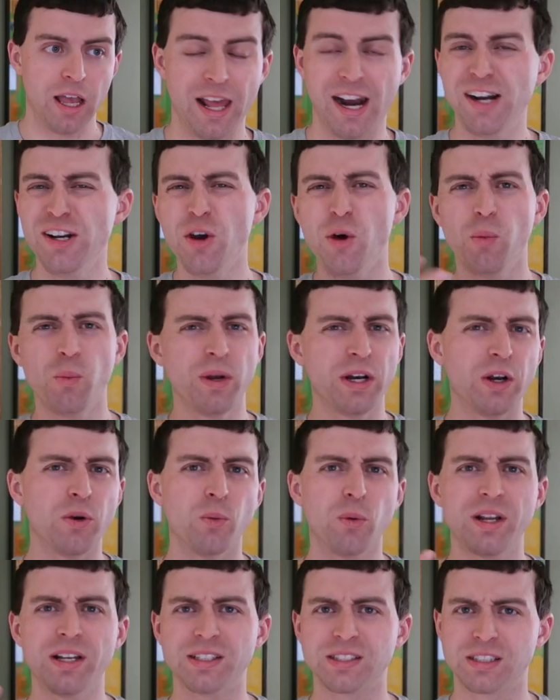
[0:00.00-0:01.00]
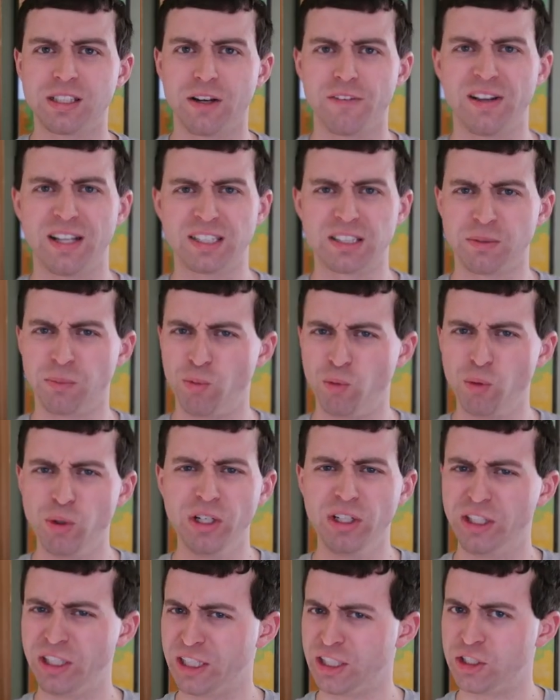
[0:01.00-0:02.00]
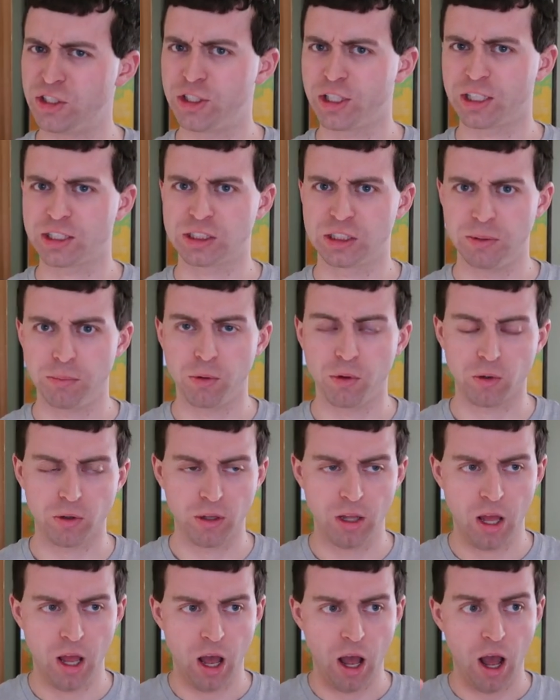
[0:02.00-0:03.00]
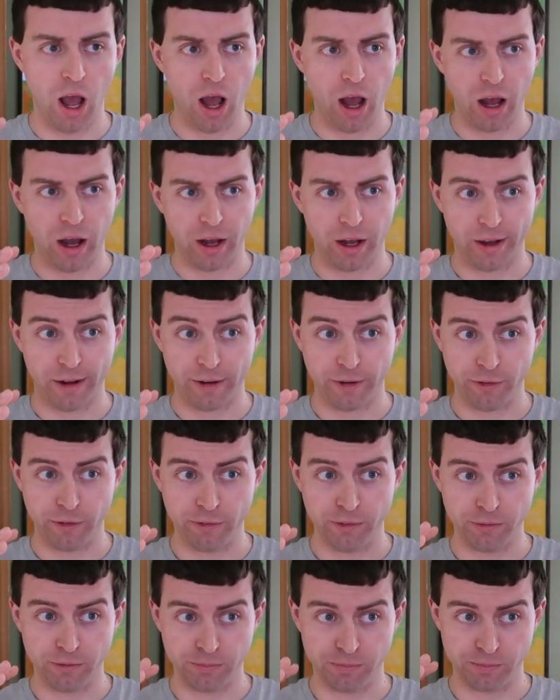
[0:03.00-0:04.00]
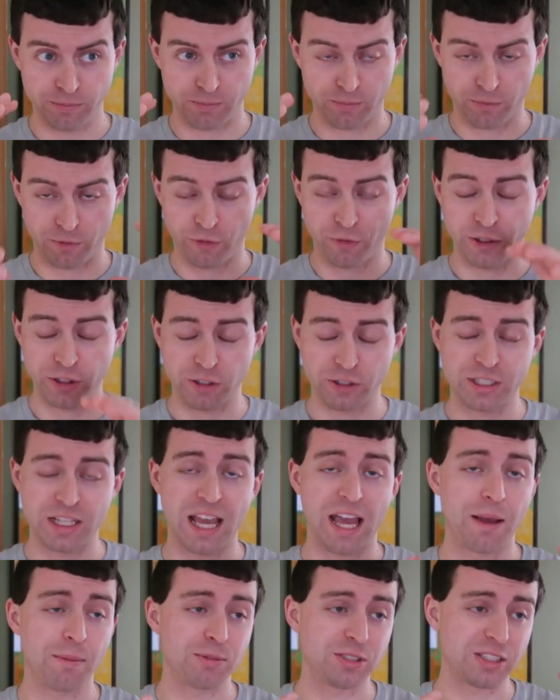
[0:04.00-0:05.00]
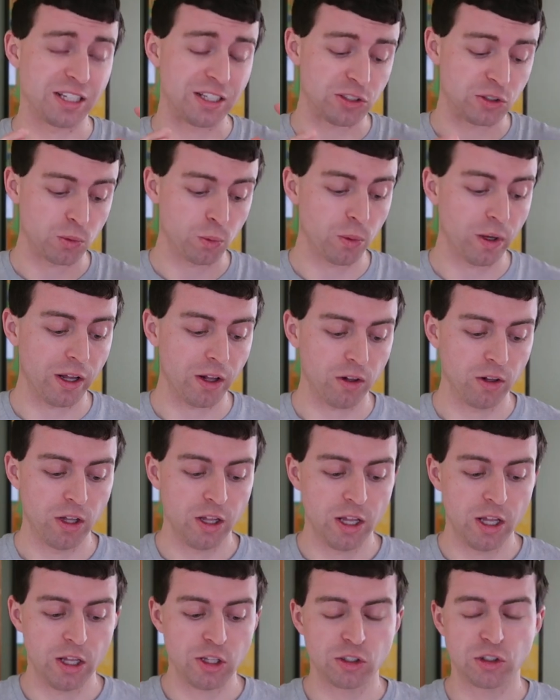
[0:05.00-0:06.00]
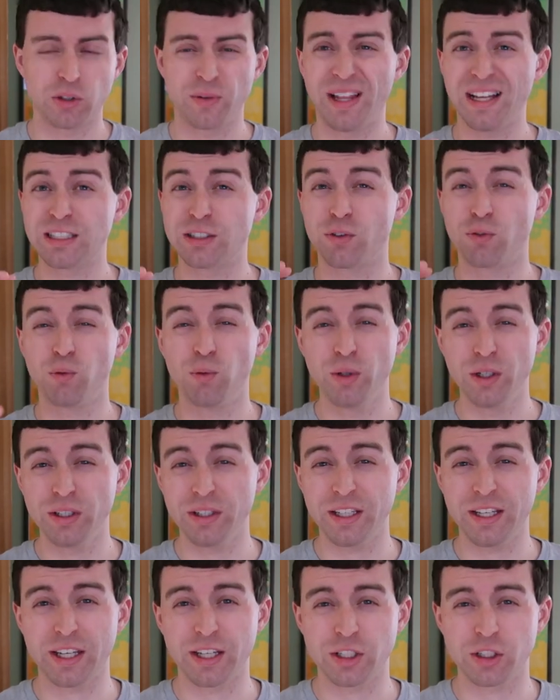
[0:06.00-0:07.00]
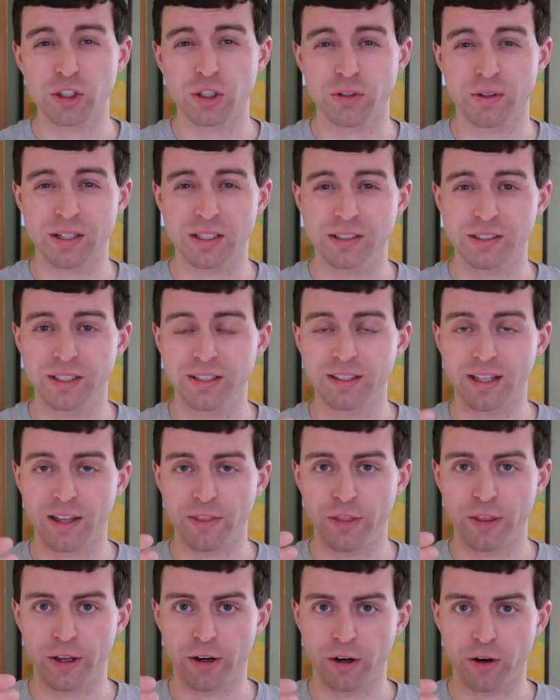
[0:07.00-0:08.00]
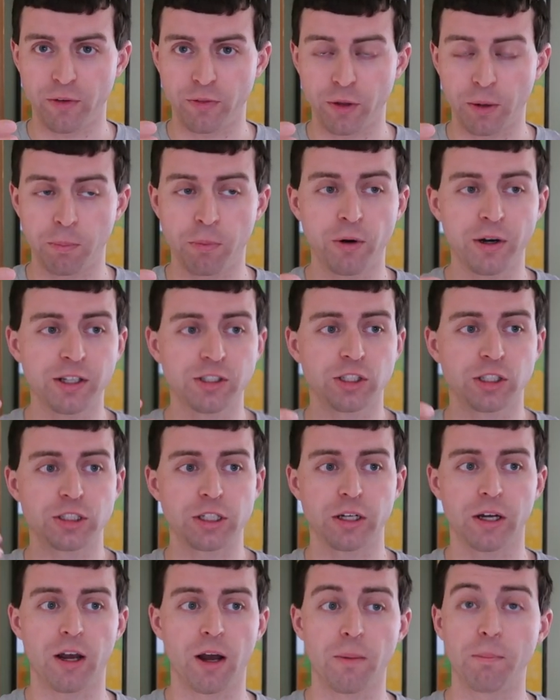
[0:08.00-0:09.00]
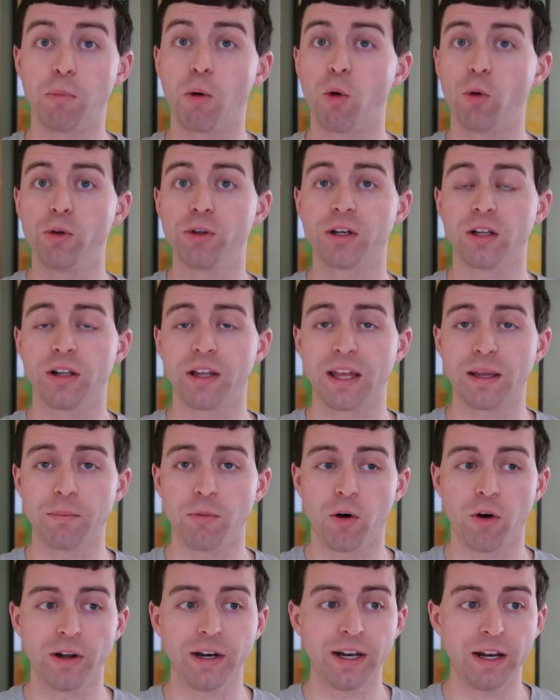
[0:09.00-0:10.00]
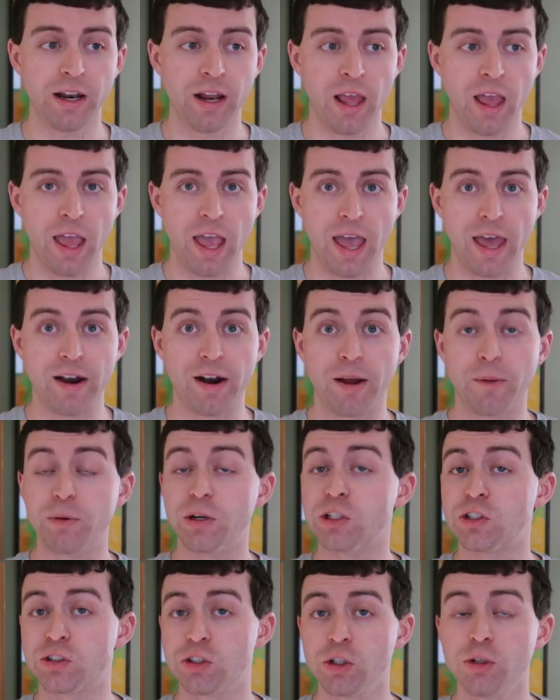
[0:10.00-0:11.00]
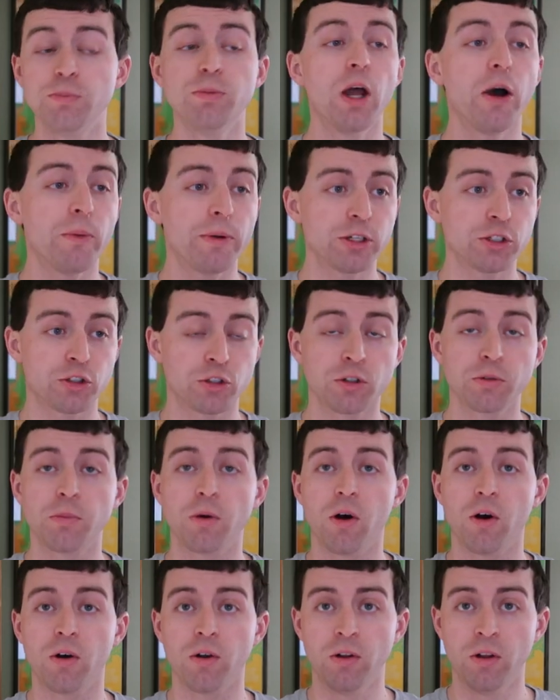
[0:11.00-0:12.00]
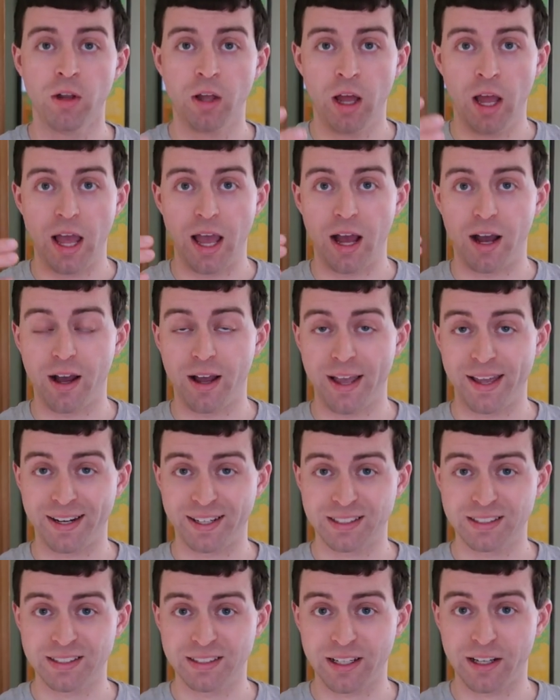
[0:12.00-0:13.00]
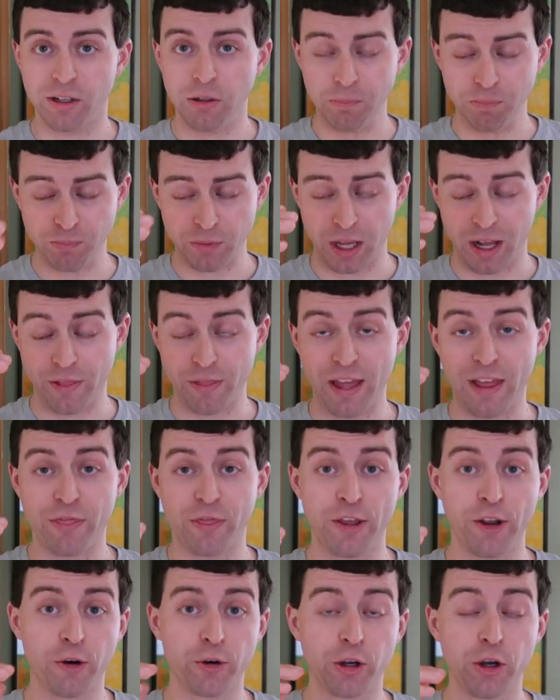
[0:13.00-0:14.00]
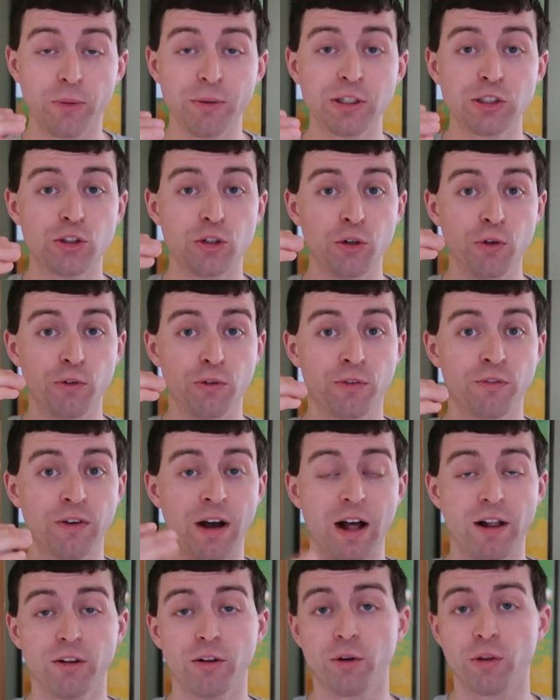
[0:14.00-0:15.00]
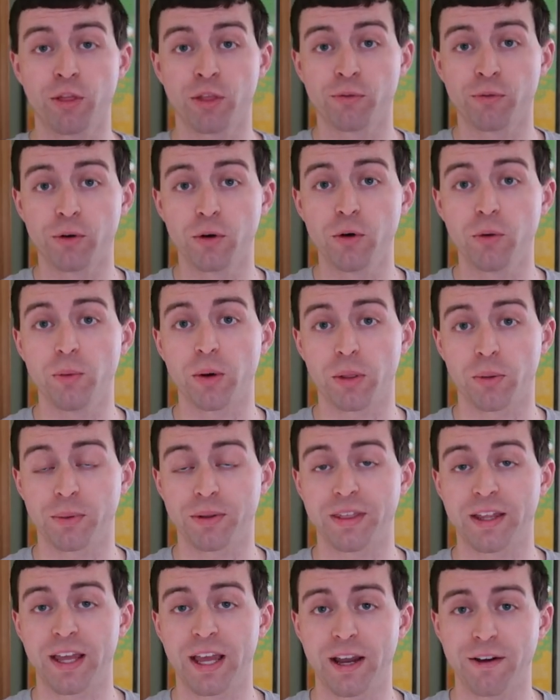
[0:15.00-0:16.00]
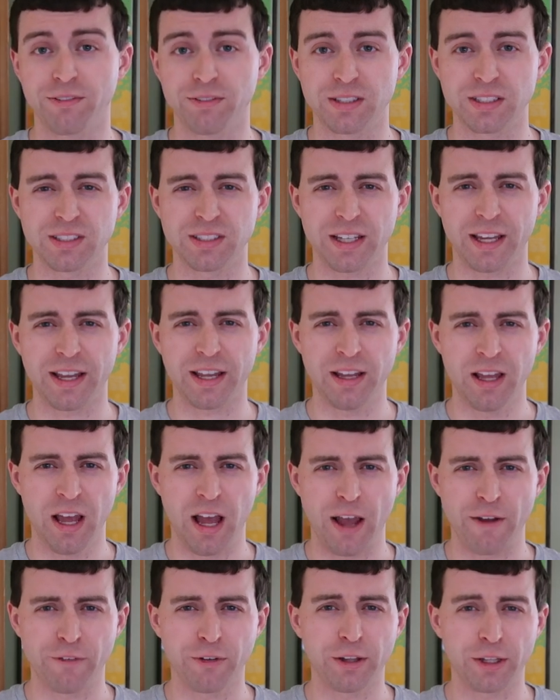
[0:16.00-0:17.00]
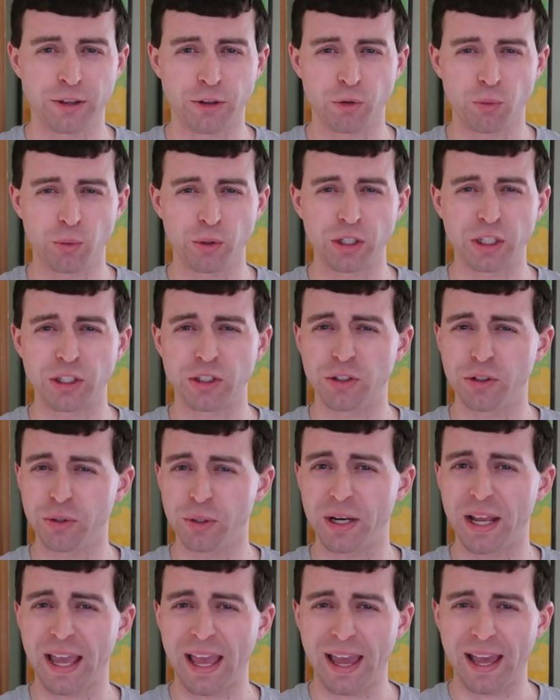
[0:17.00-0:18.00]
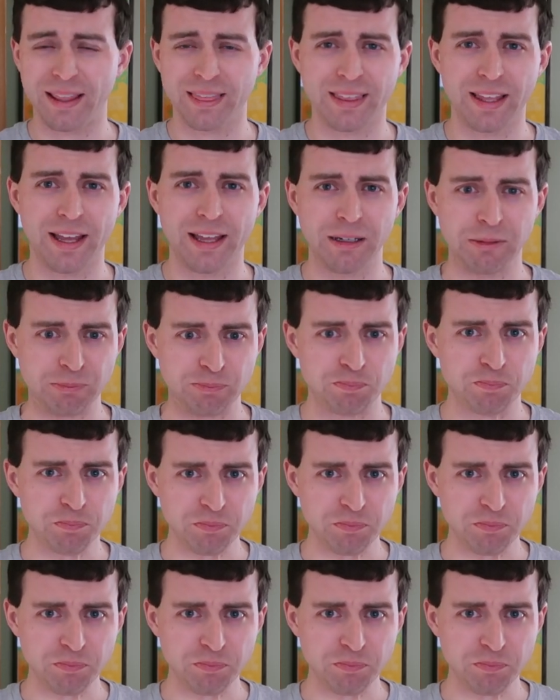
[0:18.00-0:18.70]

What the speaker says: And I know Win and Win and stuff had some really adjustable finger tabs as well. So that's really interesting that they're putting such a bold claim on it. And I would assume, knowing TRU Ball and Axcel, that they are going to follow through with what they have to say. I feel like they're really good at that.